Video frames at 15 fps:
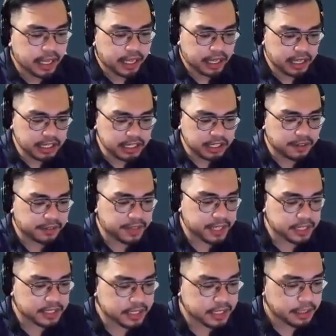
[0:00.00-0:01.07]
Each of
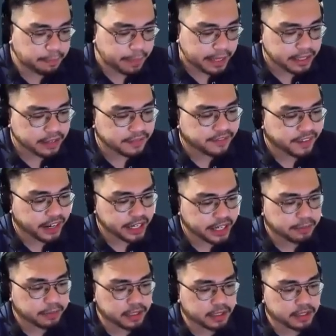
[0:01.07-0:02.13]
these independent
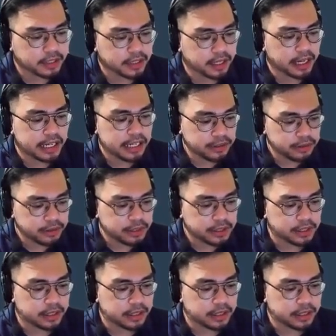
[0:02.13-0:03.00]
variables are used